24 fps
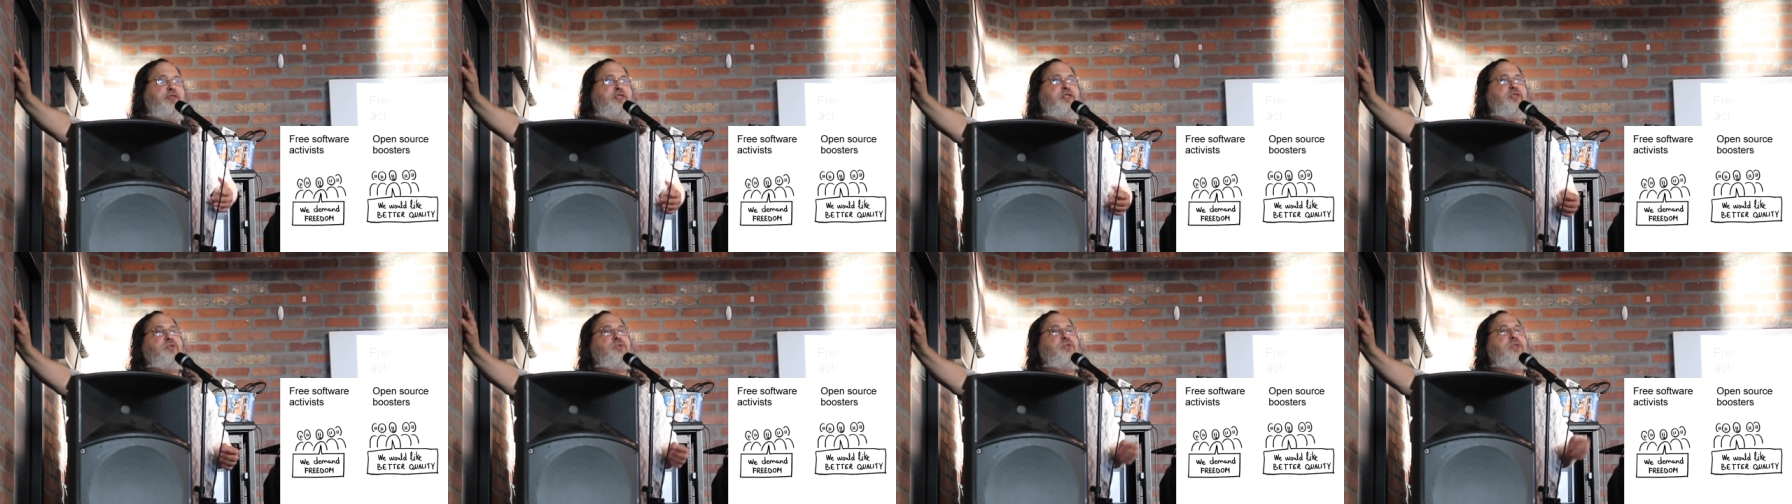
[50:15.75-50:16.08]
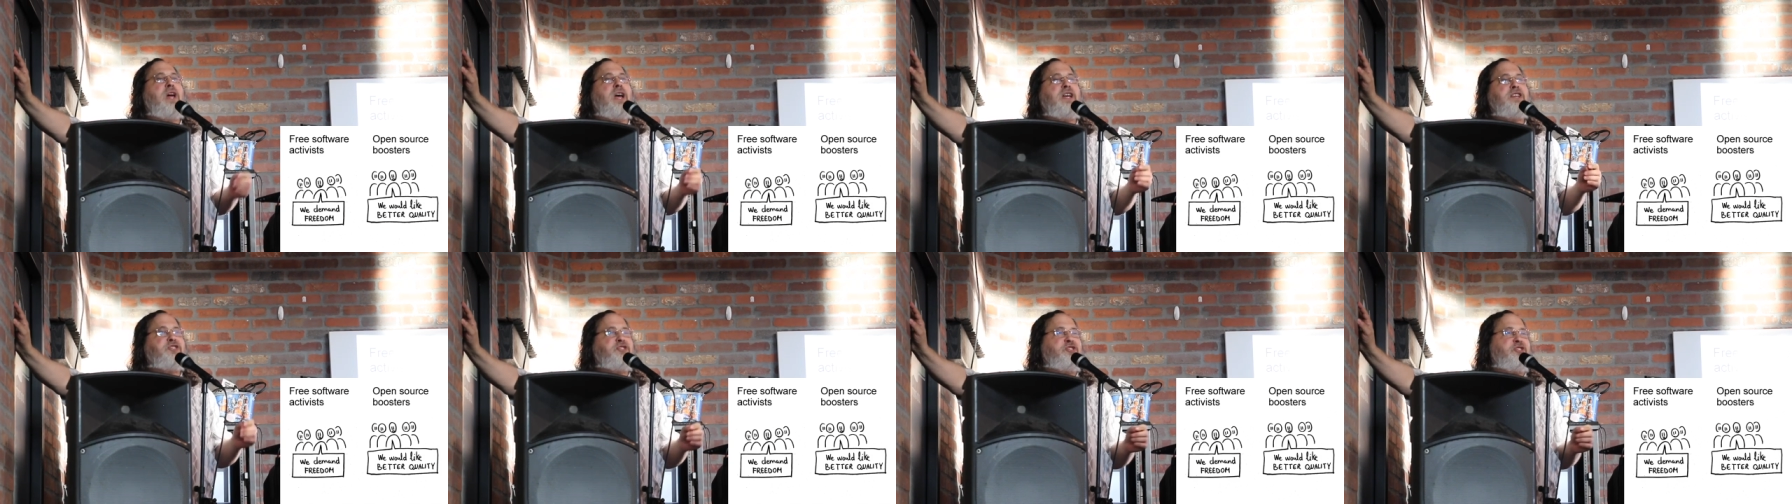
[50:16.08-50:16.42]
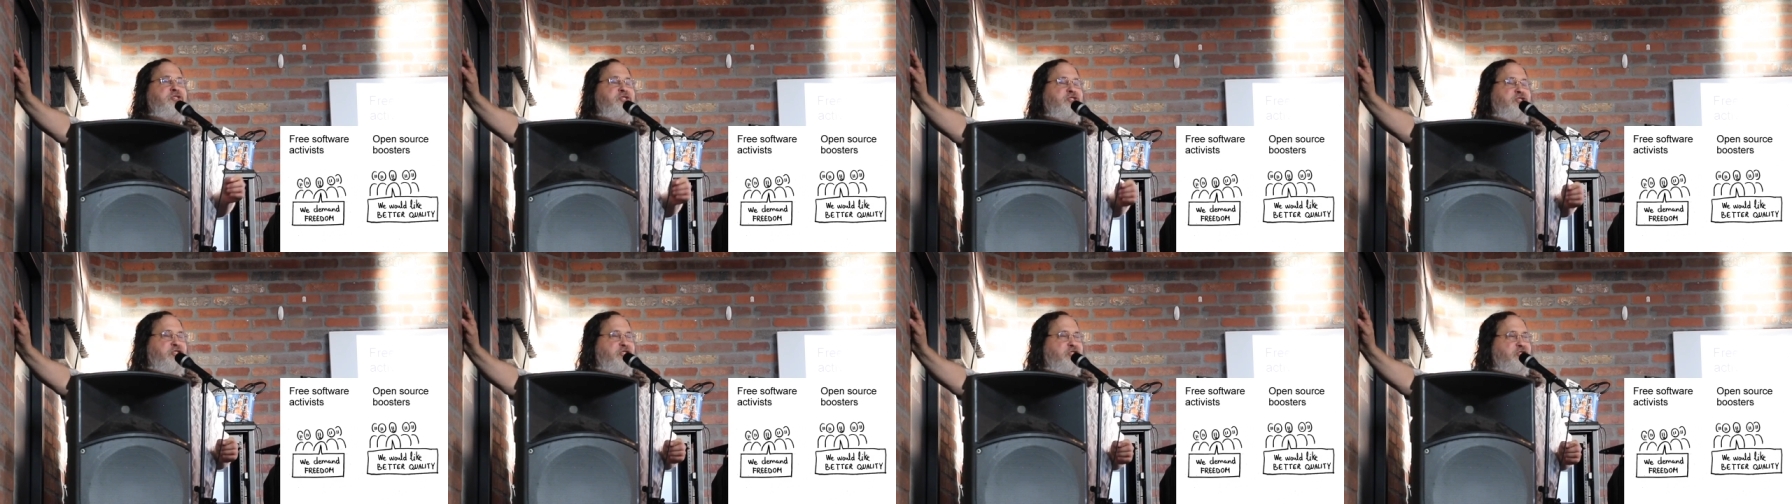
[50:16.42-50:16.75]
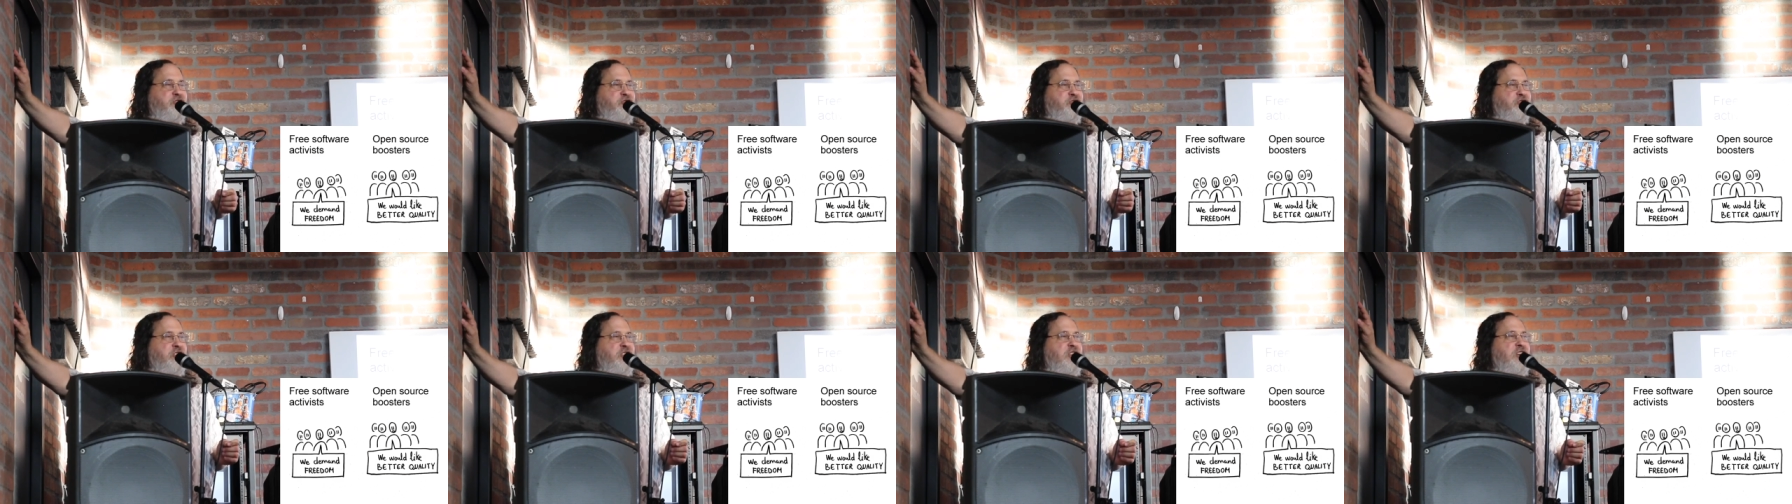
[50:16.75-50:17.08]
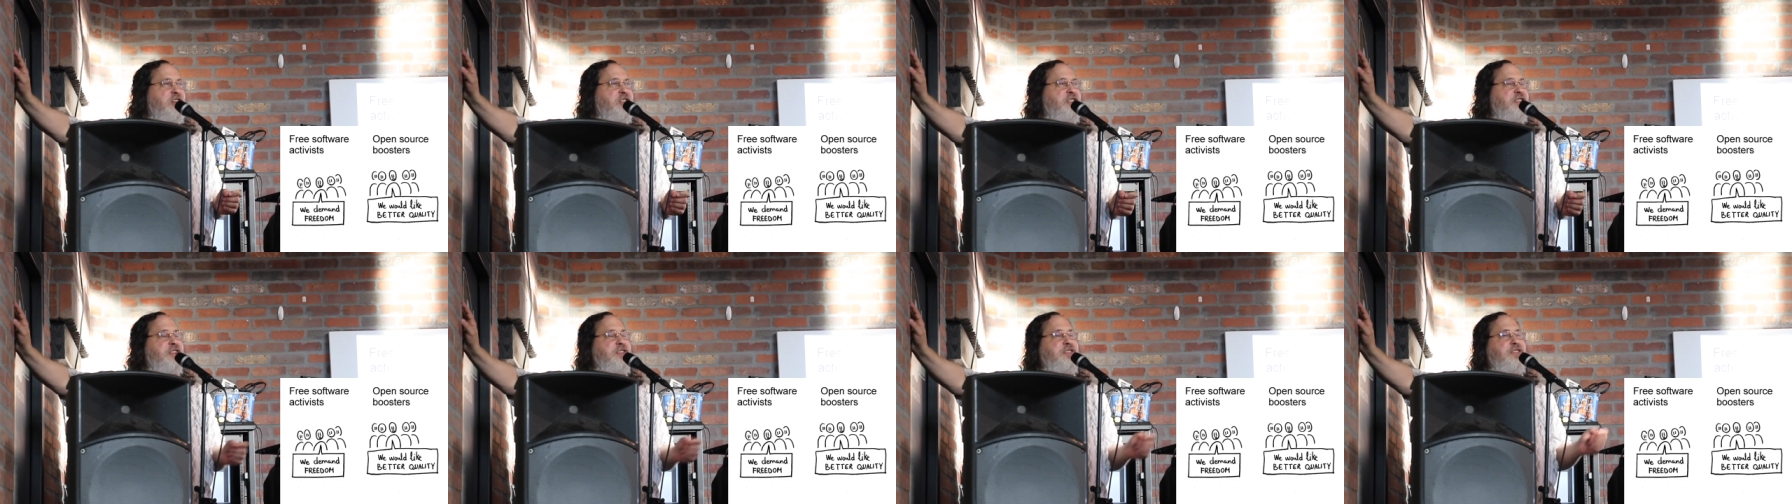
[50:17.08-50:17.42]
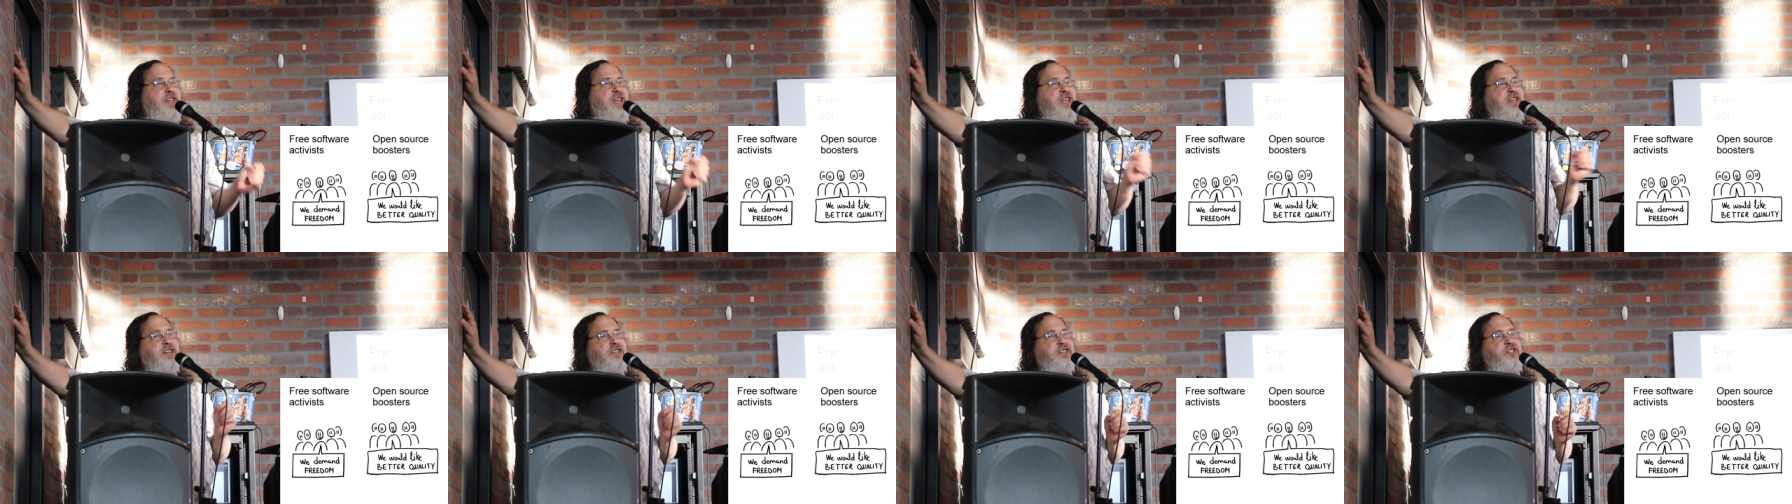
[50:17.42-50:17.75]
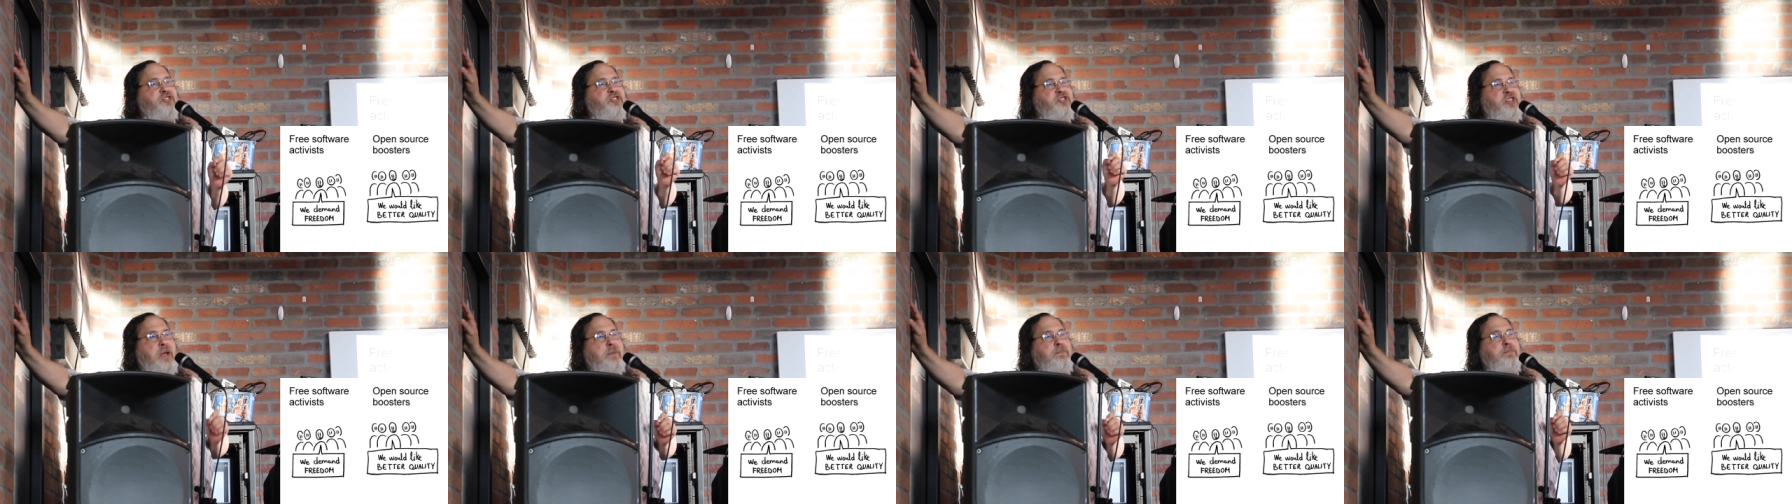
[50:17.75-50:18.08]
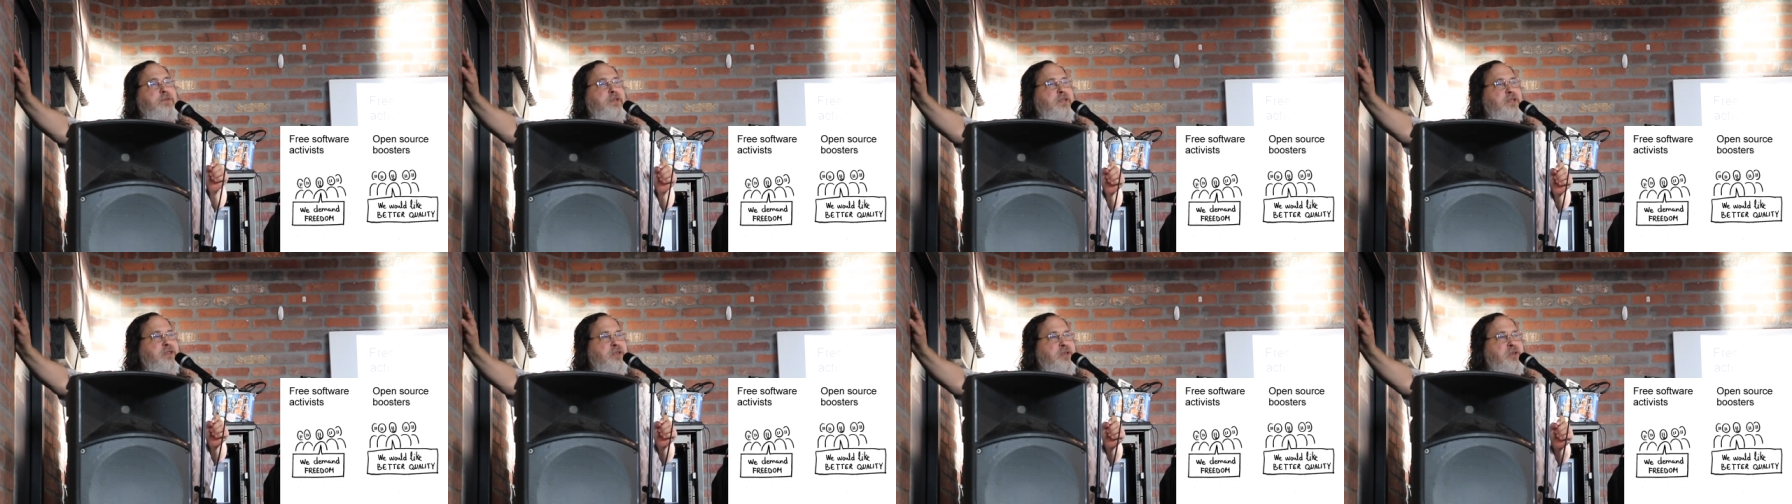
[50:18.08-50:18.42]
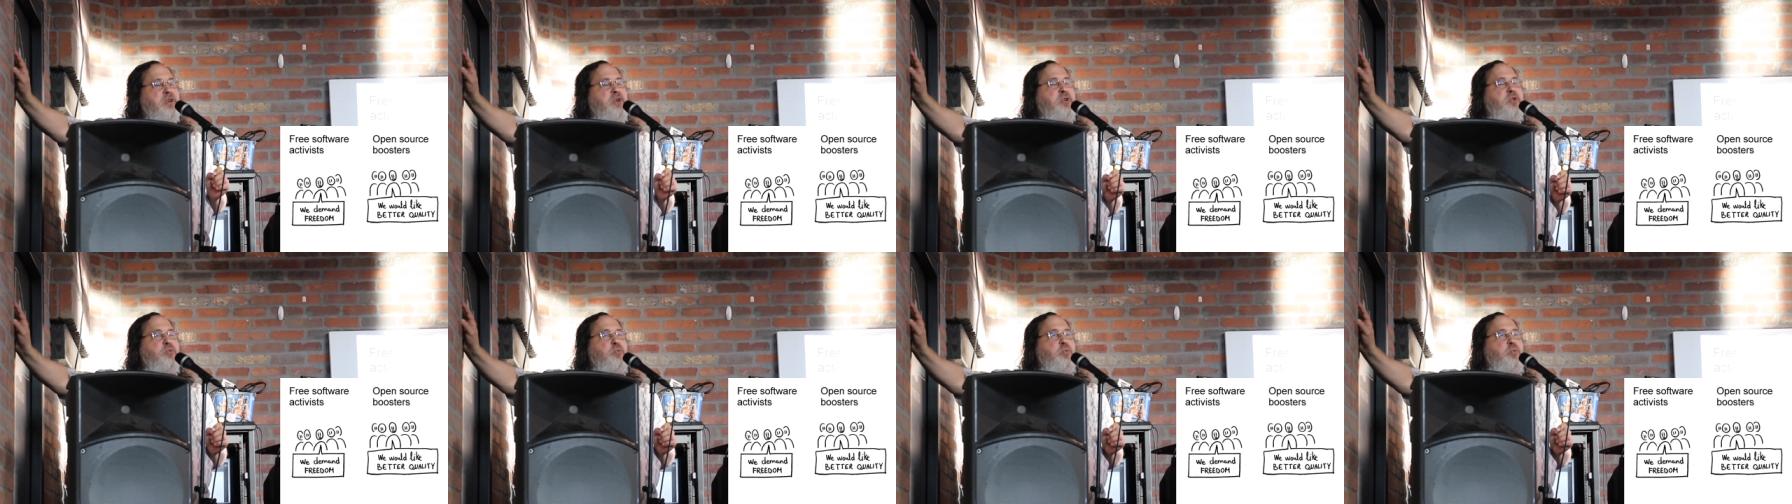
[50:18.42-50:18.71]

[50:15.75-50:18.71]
few licenses that they accepted